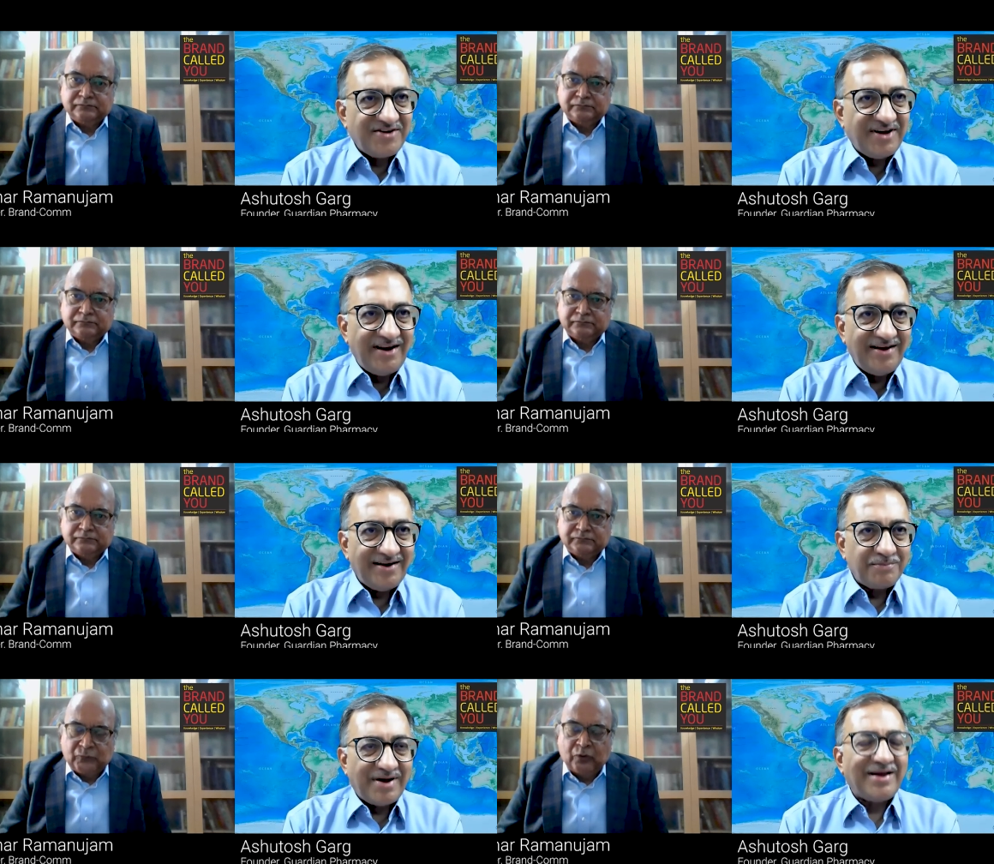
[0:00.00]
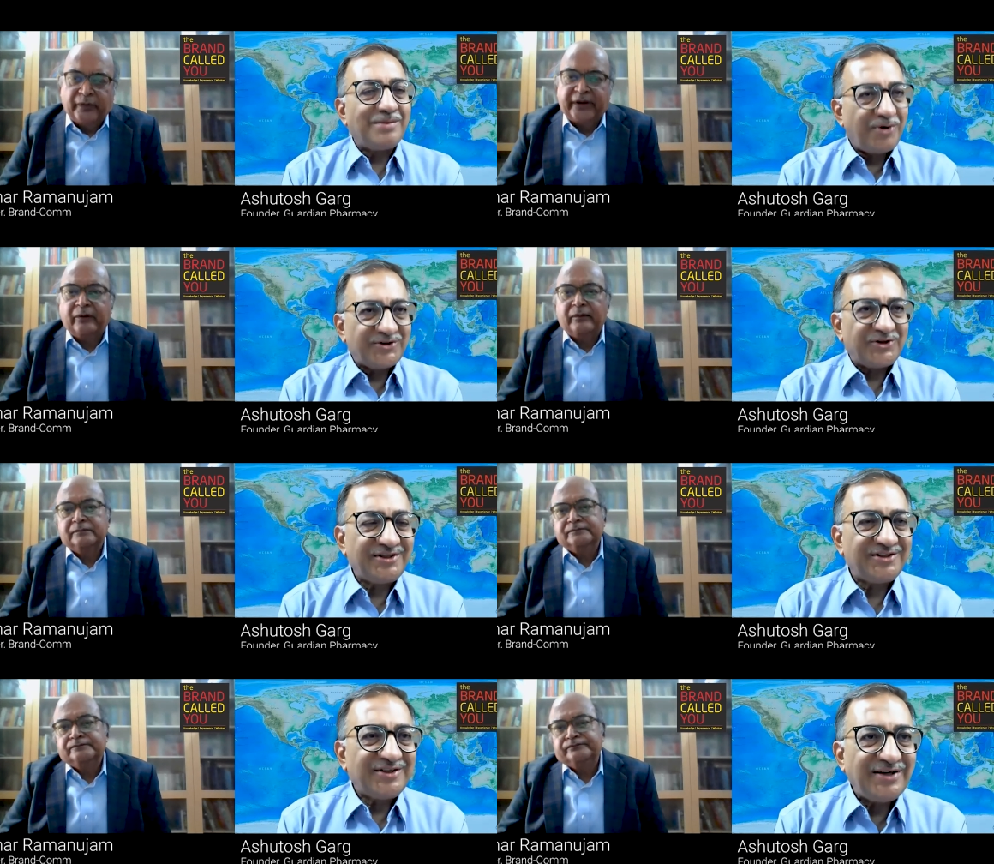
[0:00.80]
Speaker 1: failure, and my mm-hmm.
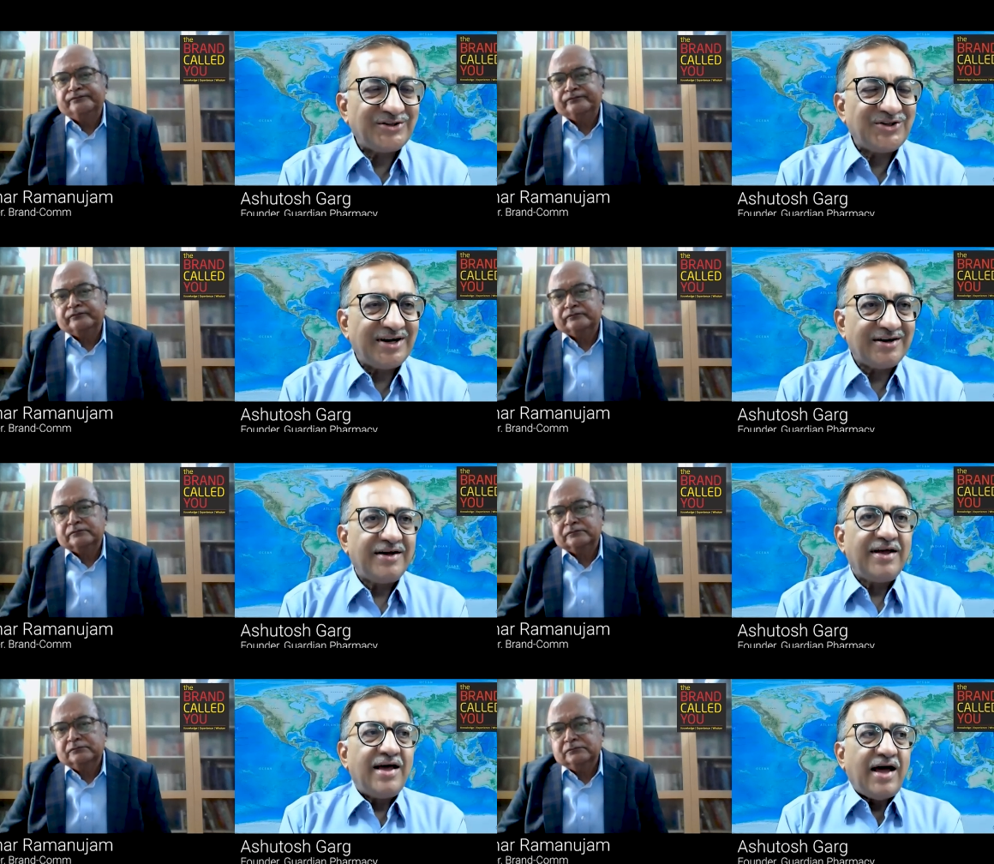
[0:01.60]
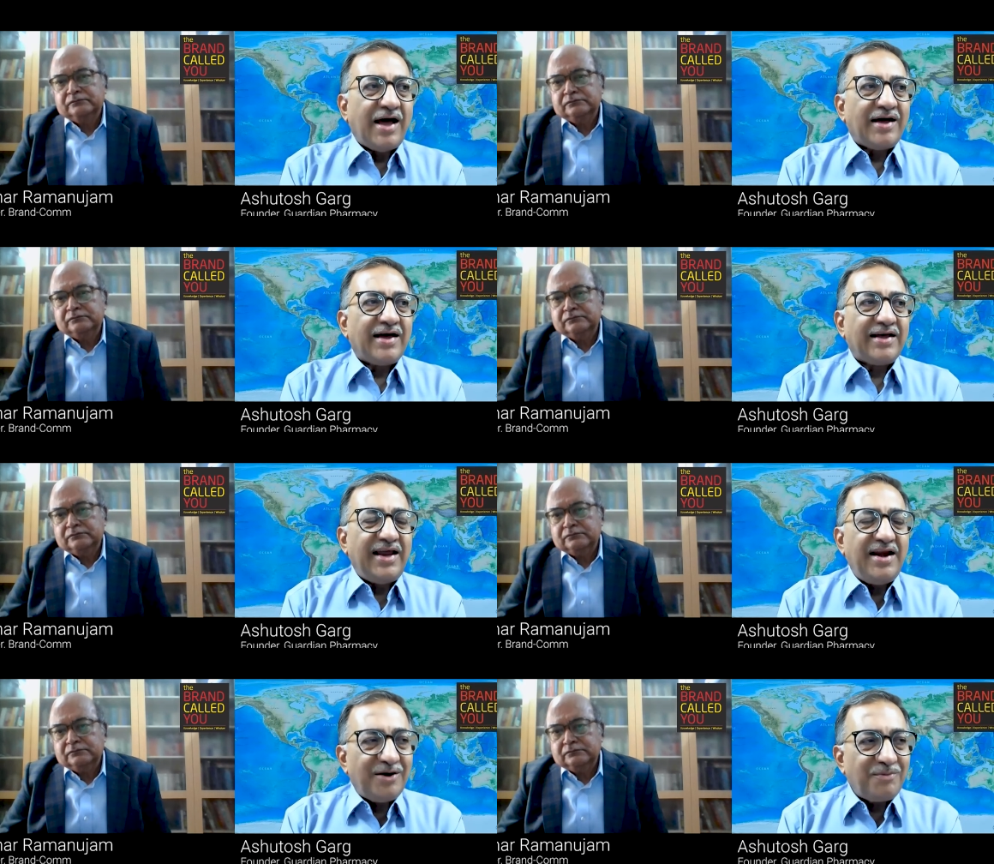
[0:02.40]
hypothesis is that
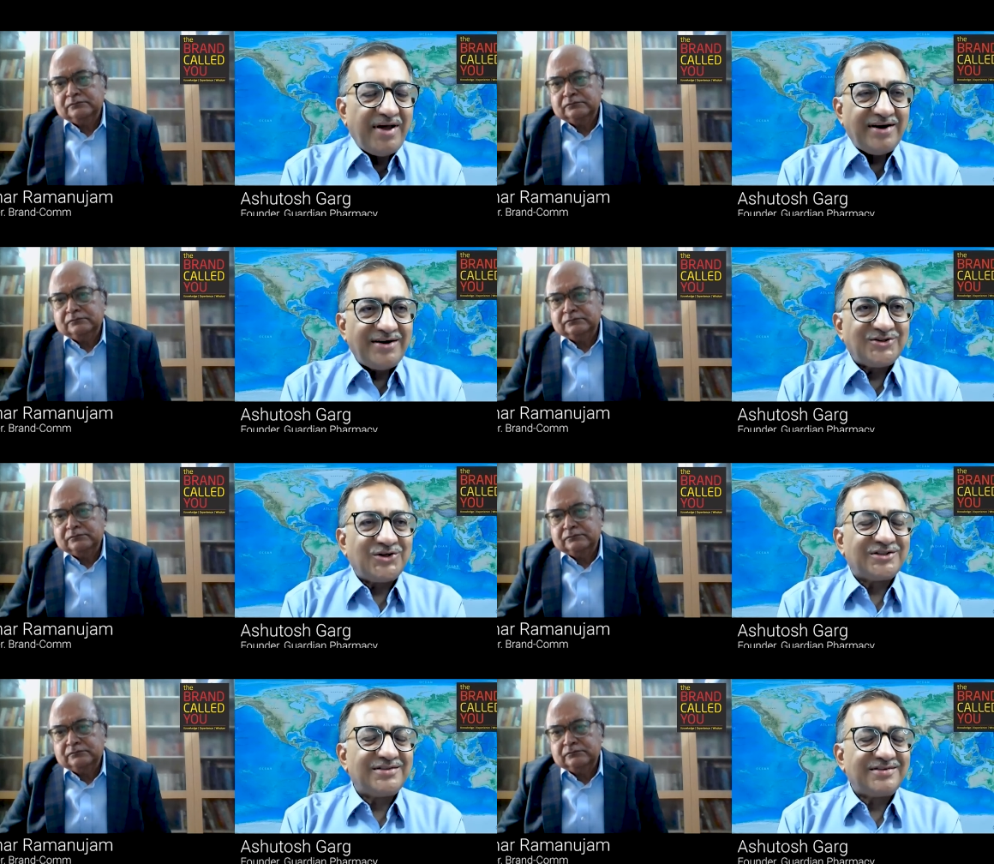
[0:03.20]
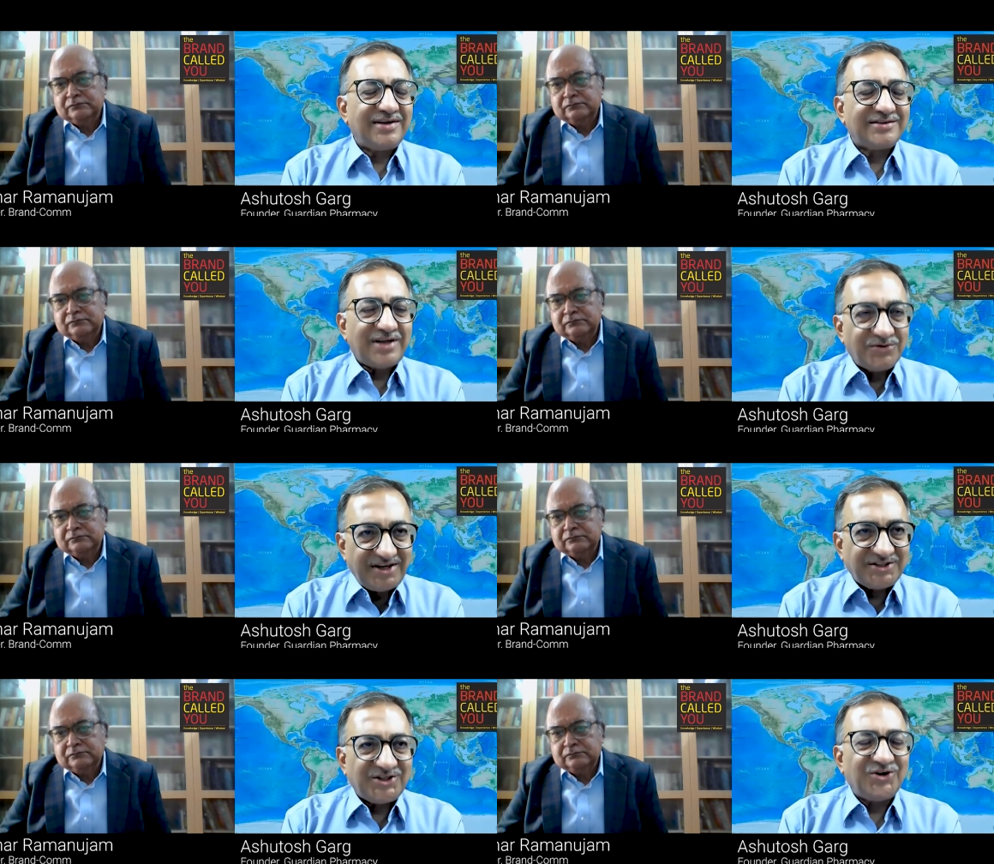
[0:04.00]
Indian parents or South
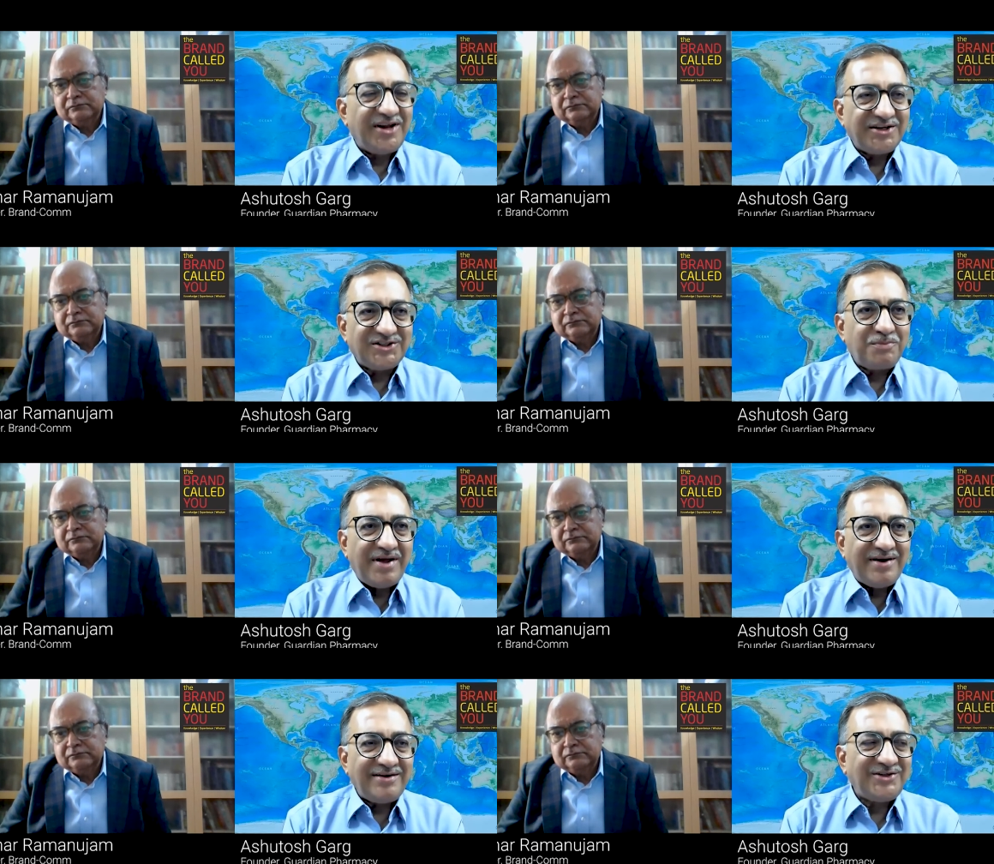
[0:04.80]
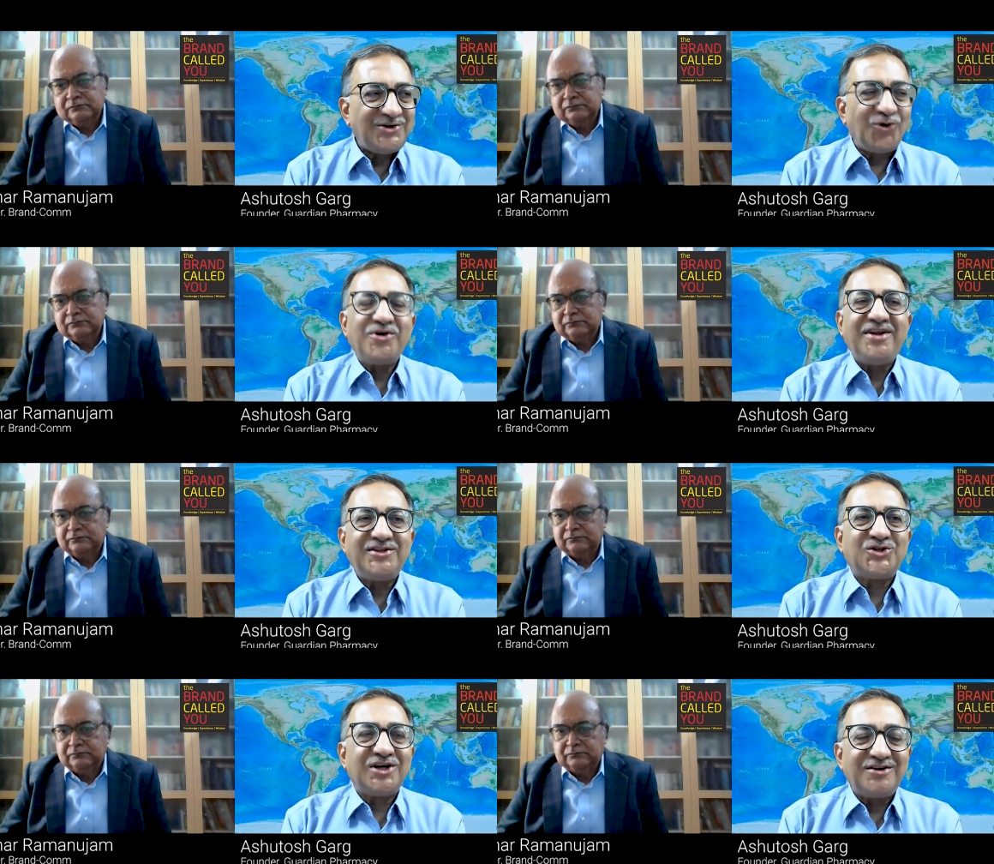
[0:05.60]
Asian or Asian parents don't teach
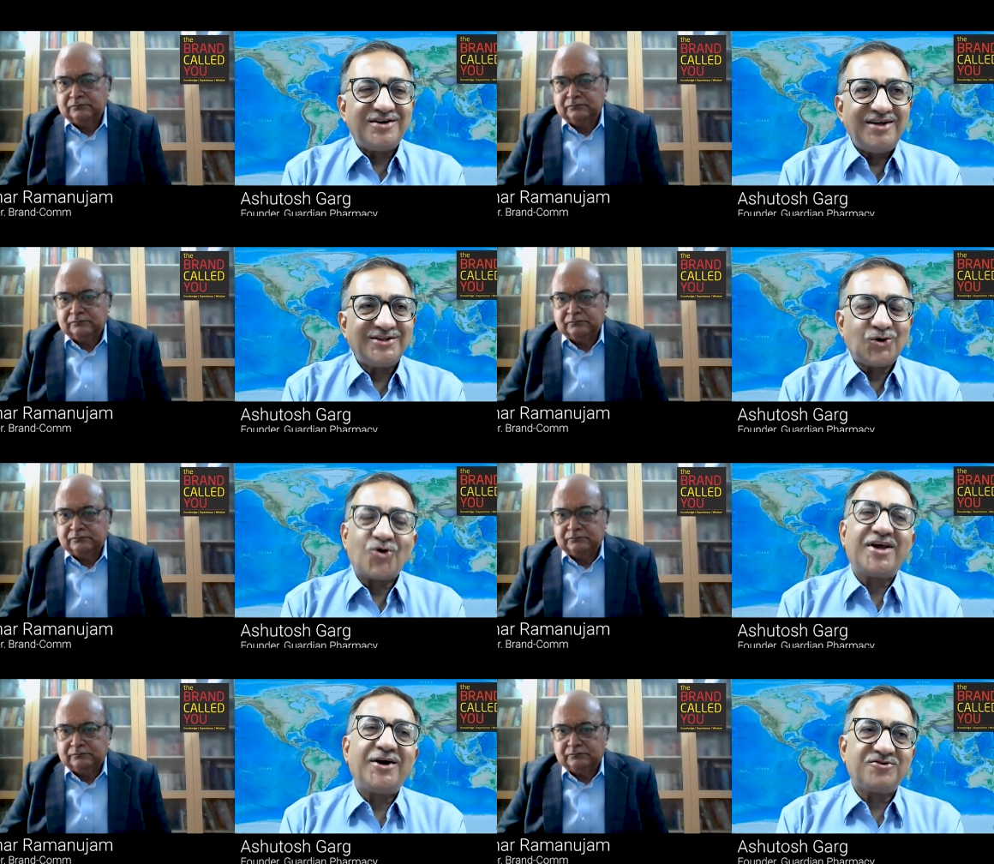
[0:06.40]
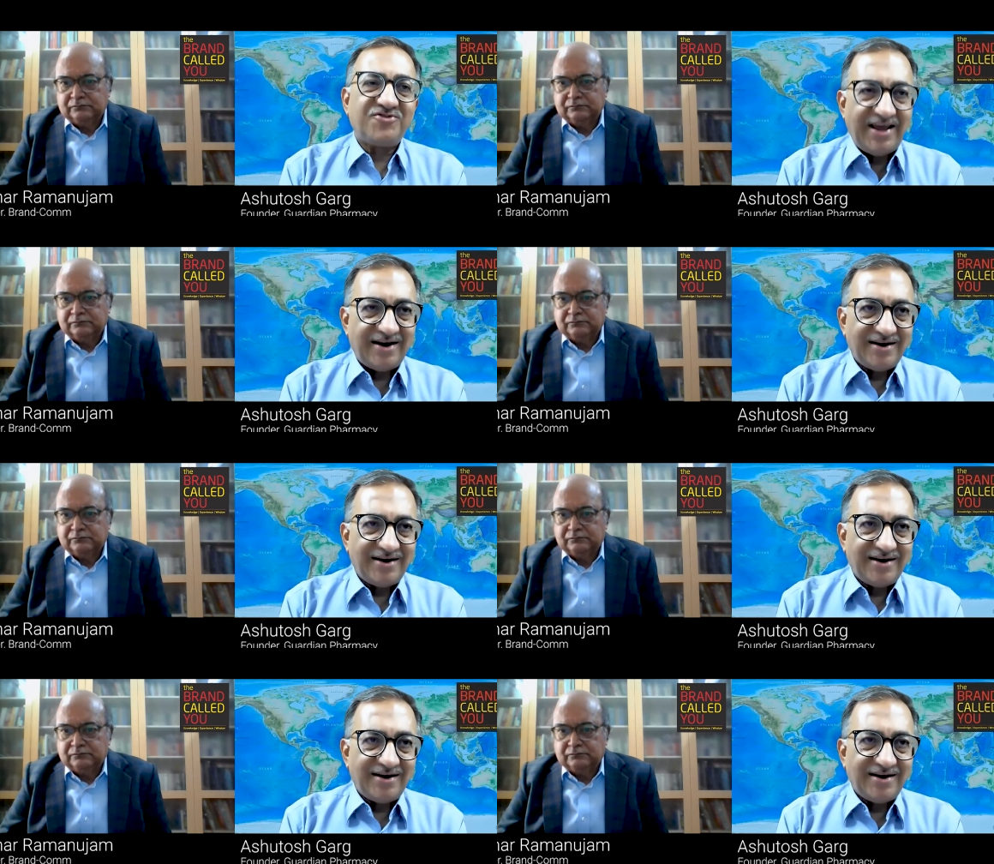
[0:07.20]
children it's okay to fail.